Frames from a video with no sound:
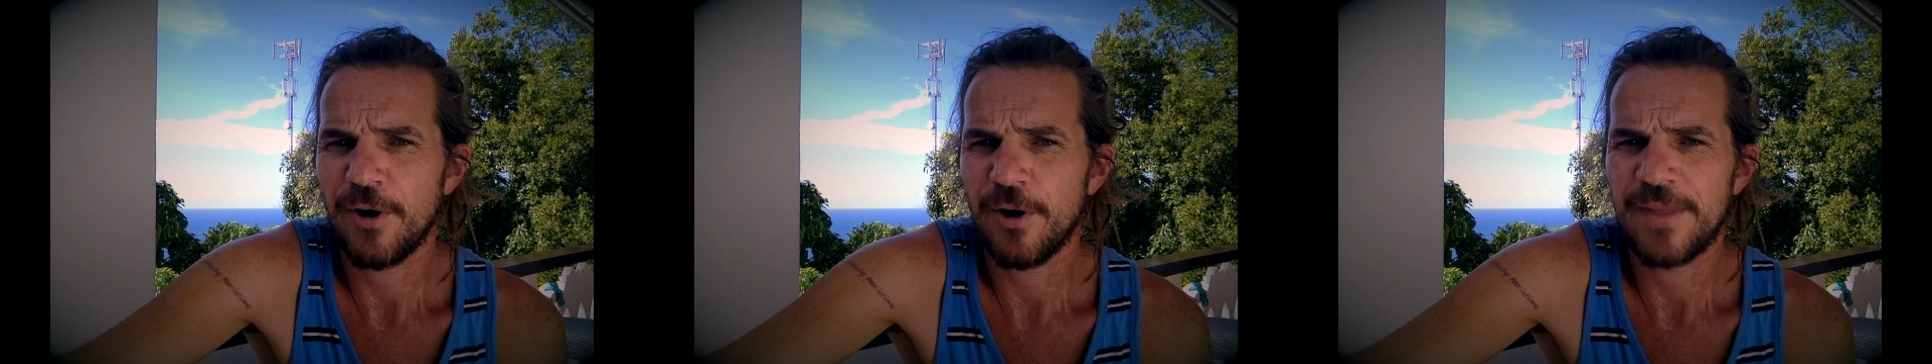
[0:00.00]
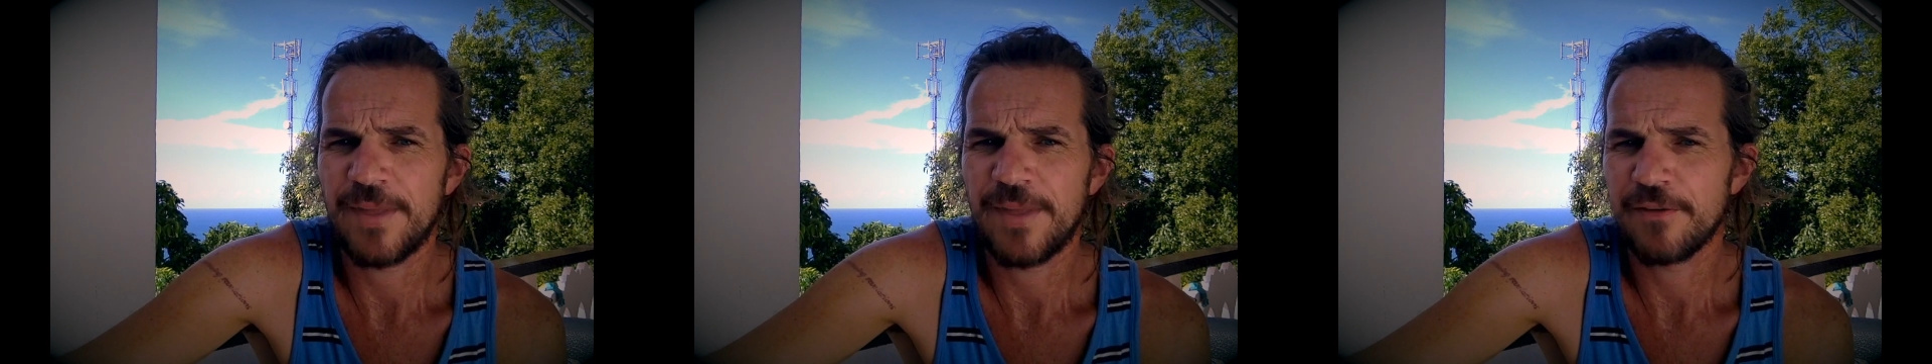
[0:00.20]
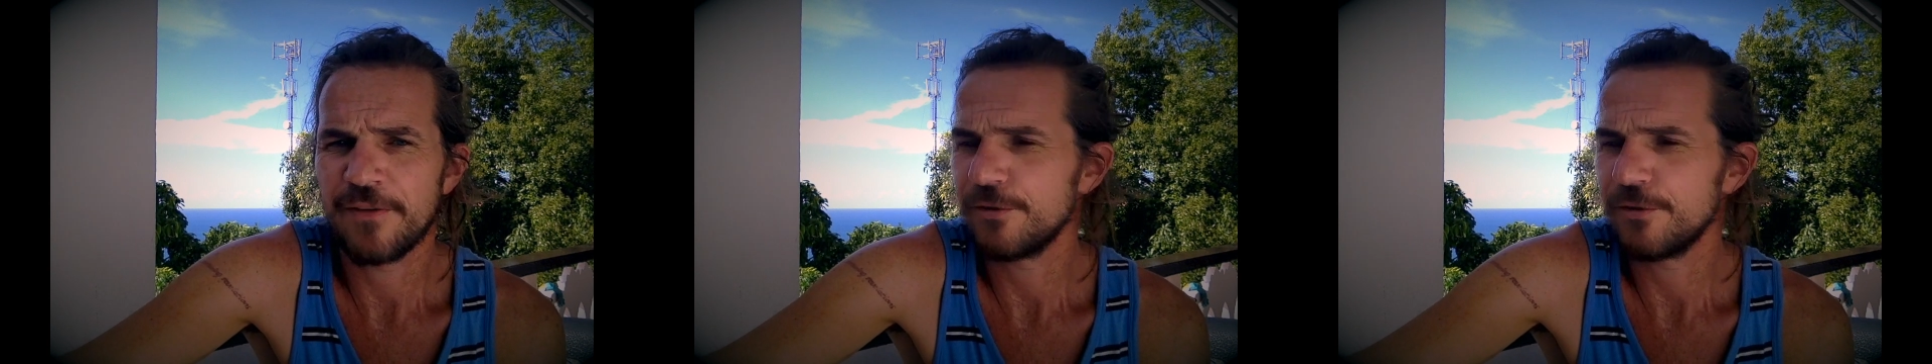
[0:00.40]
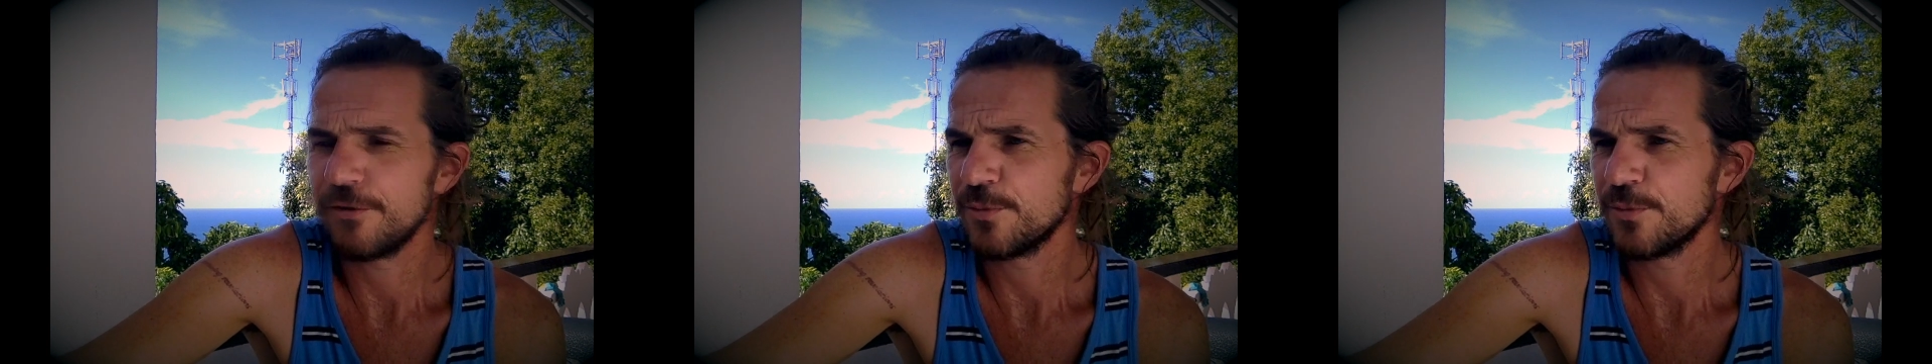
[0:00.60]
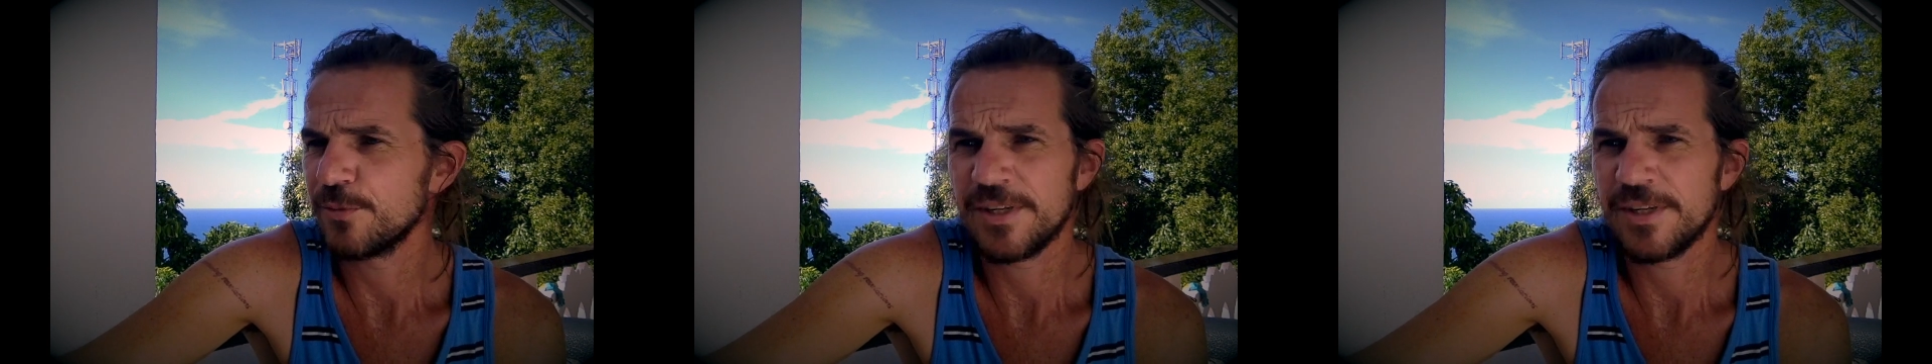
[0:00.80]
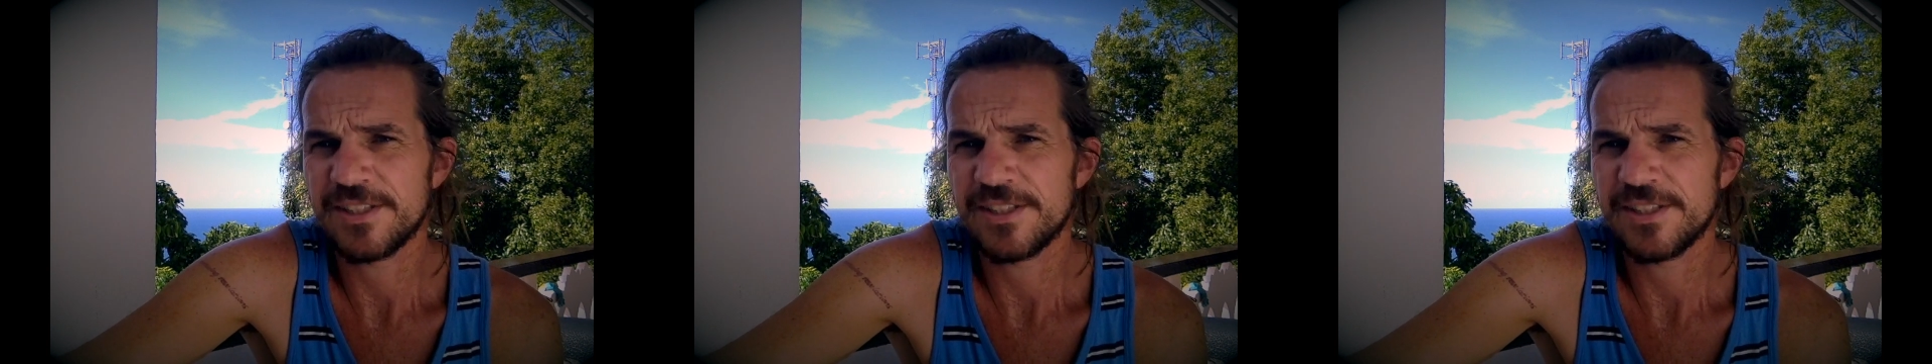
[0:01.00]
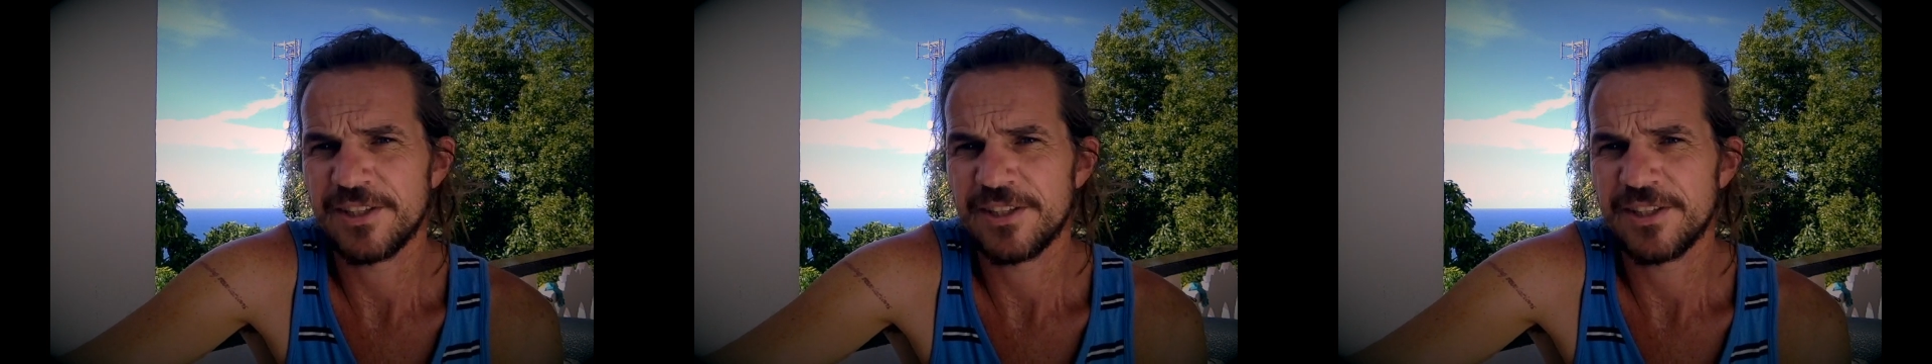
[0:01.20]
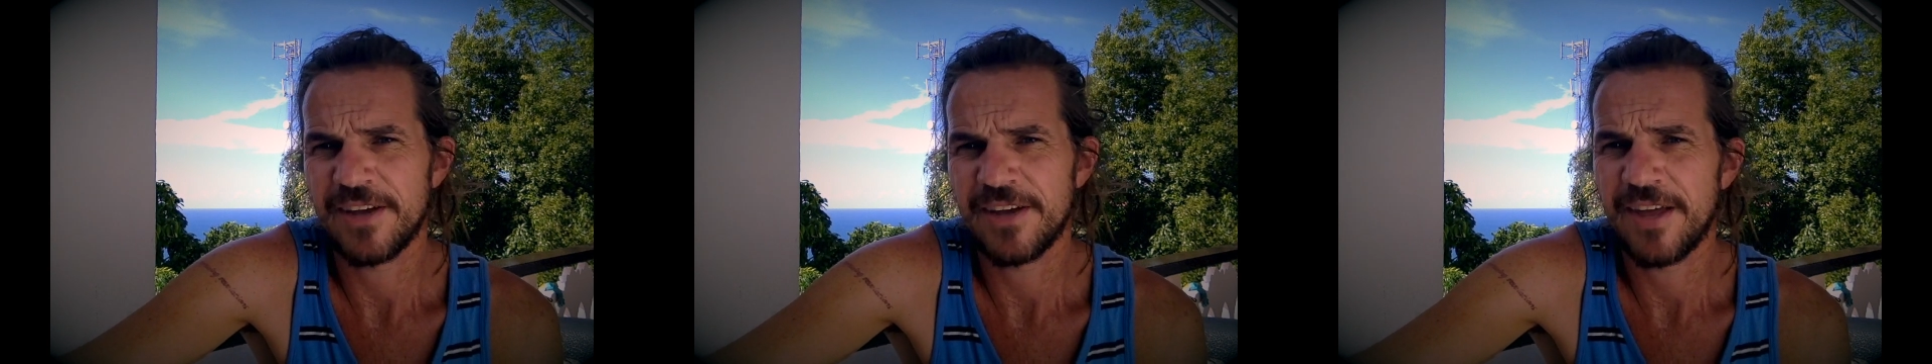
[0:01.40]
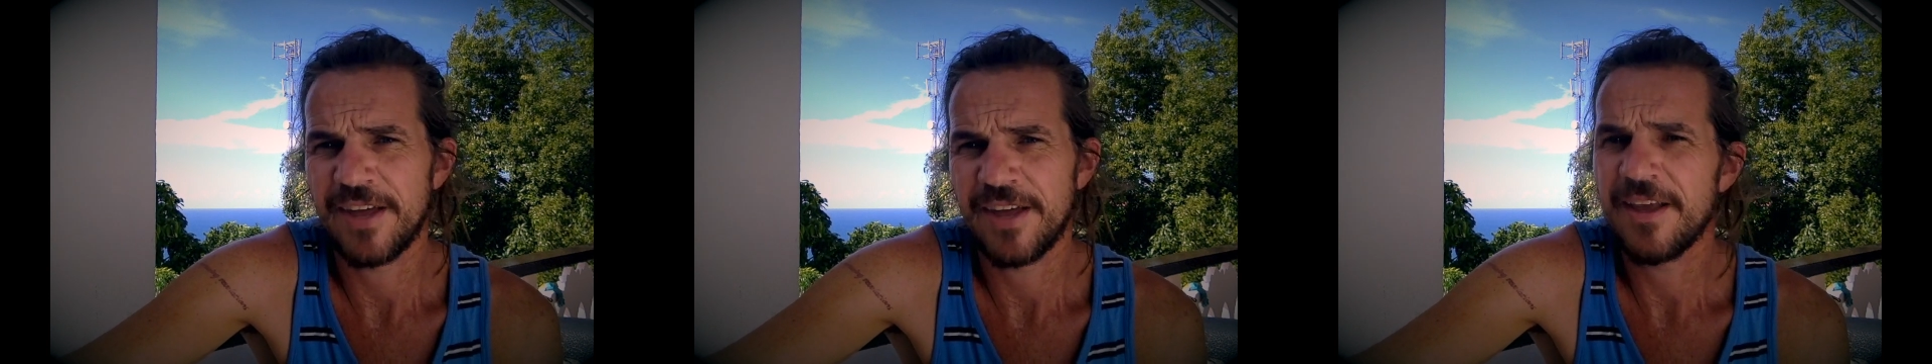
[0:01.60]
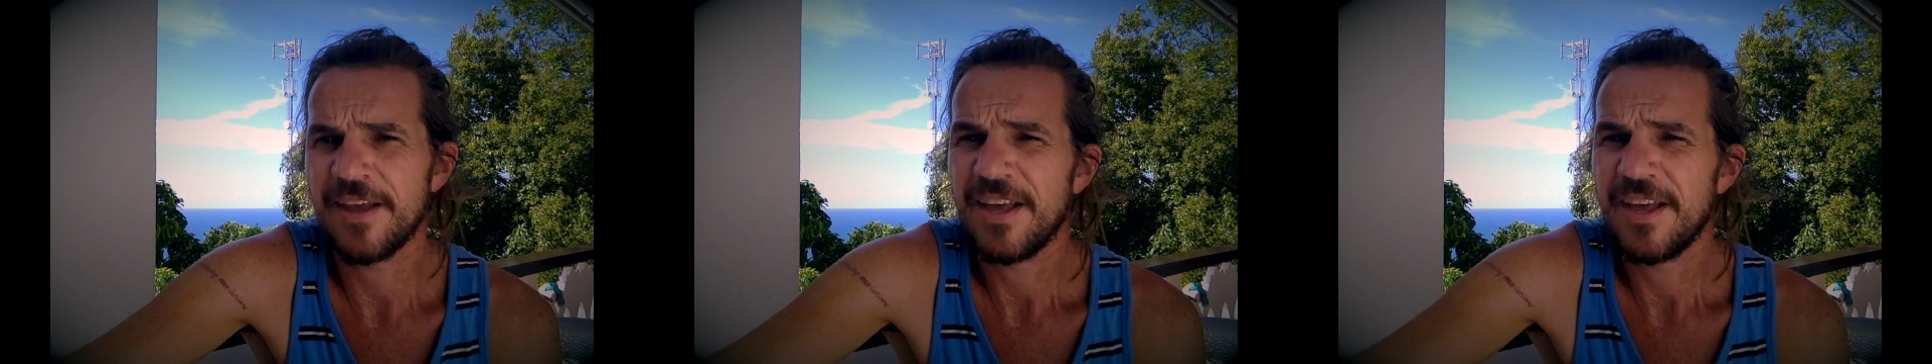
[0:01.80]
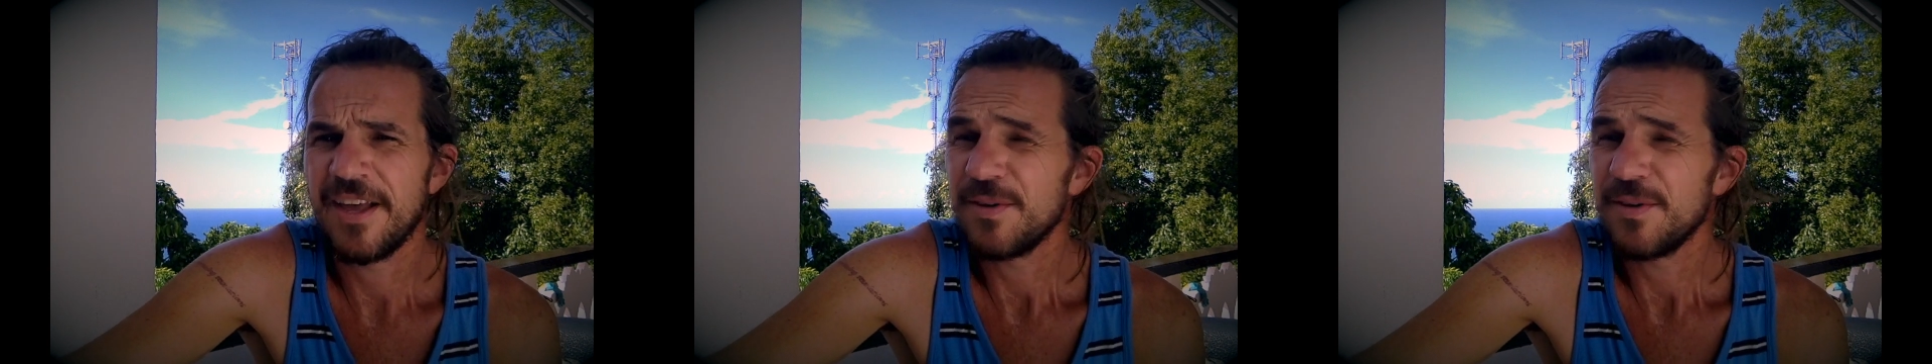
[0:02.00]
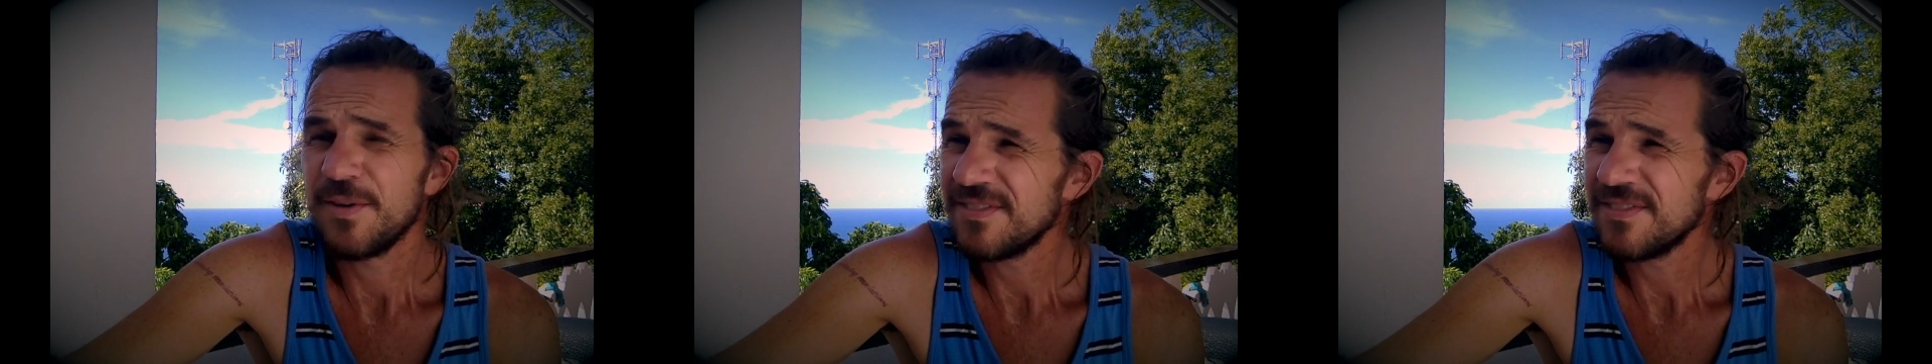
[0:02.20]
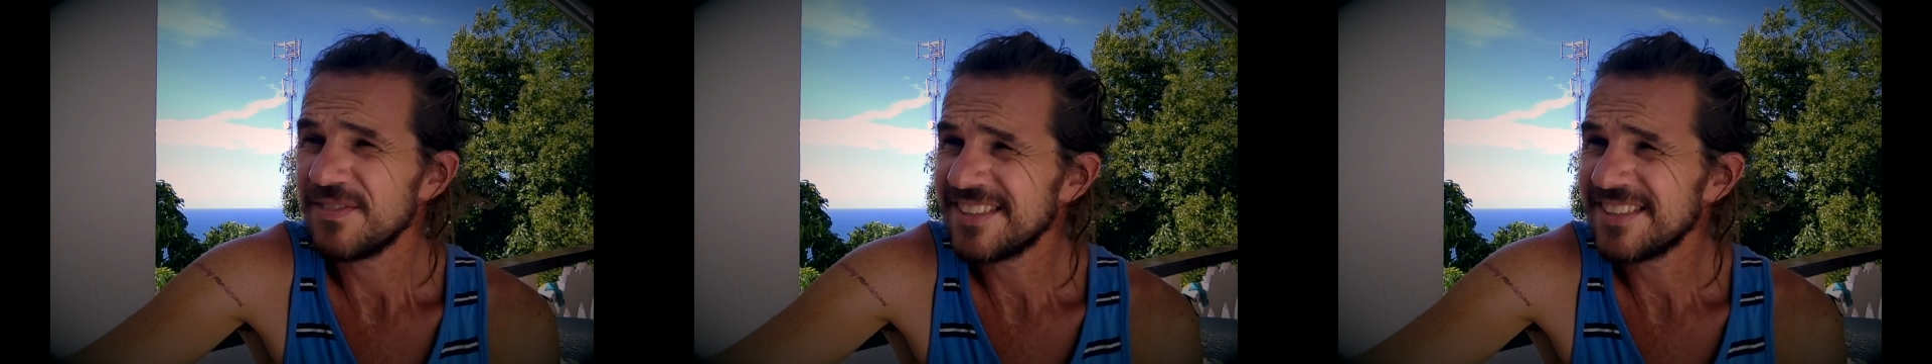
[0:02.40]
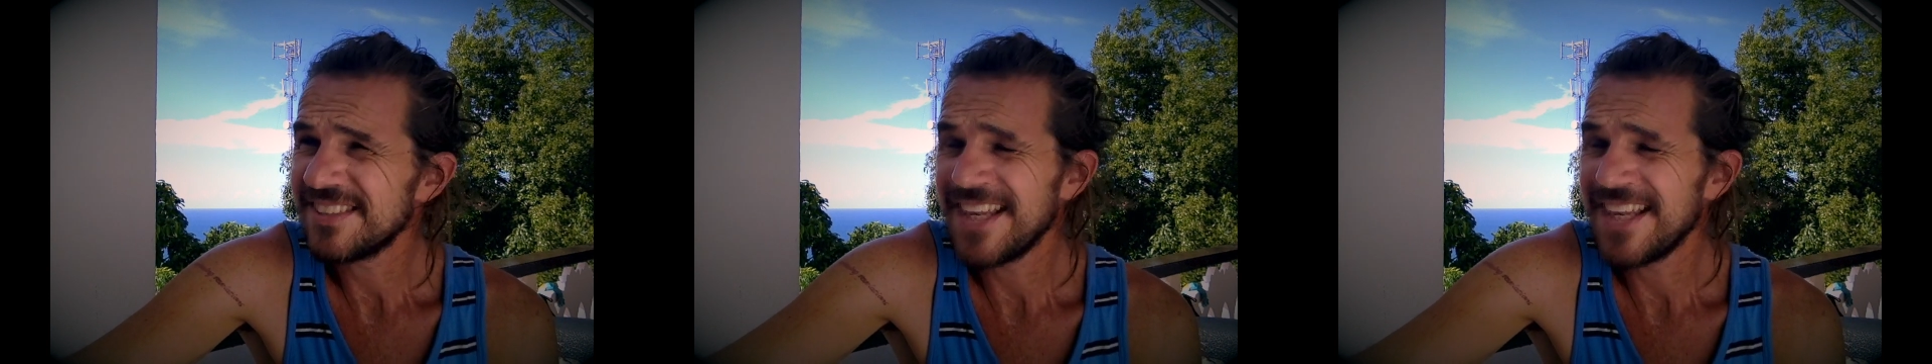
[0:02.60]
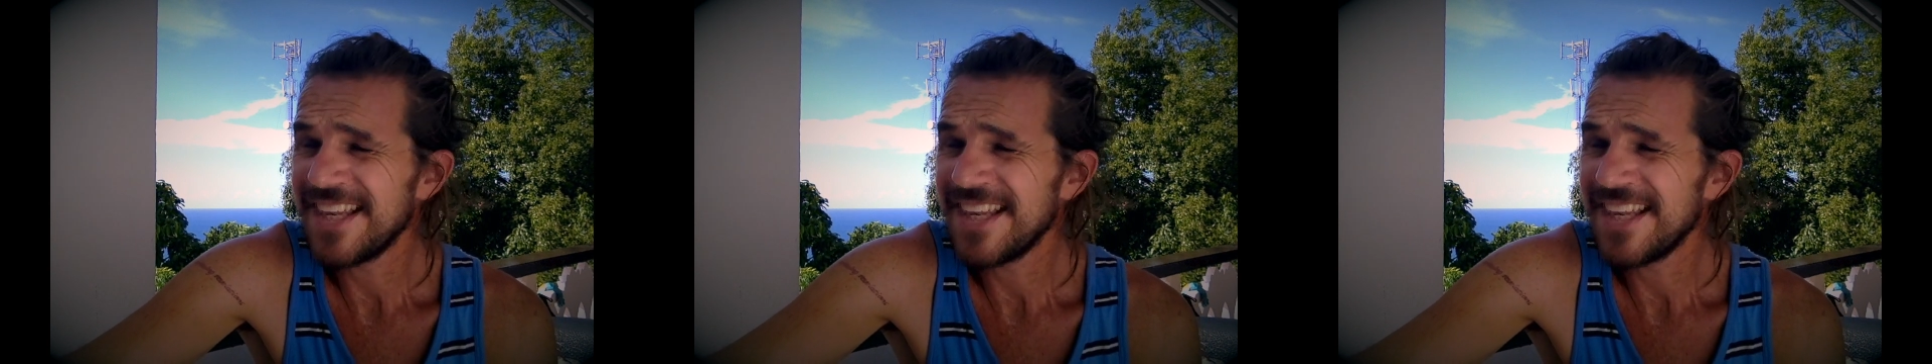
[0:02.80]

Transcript: down through some trees and you're down there. Tends to